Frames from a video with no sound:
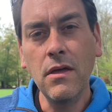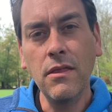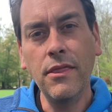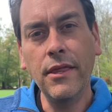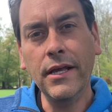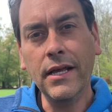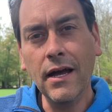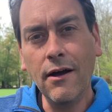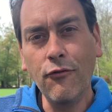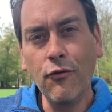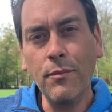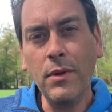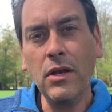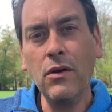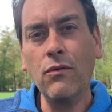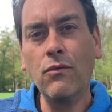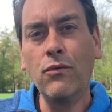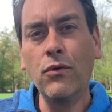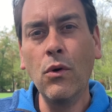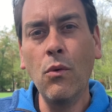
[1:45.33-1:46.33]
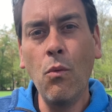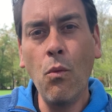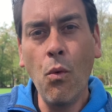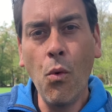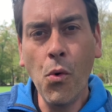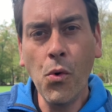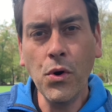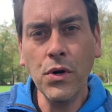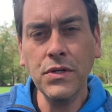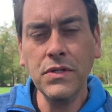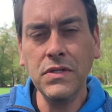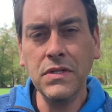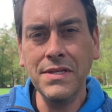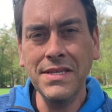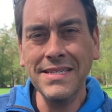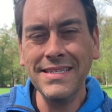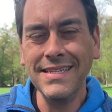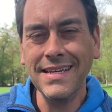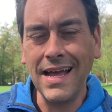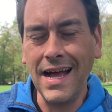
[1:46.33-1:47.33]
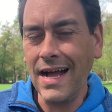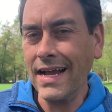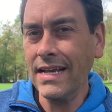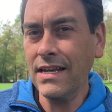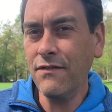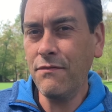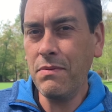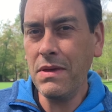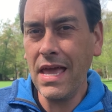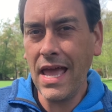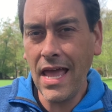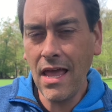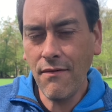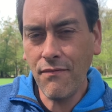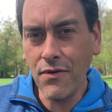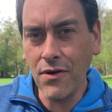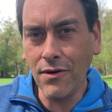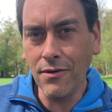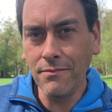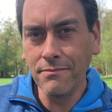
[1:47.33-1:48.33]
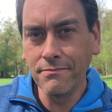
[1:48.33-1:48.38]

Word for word: The government rewards this kind of behavior.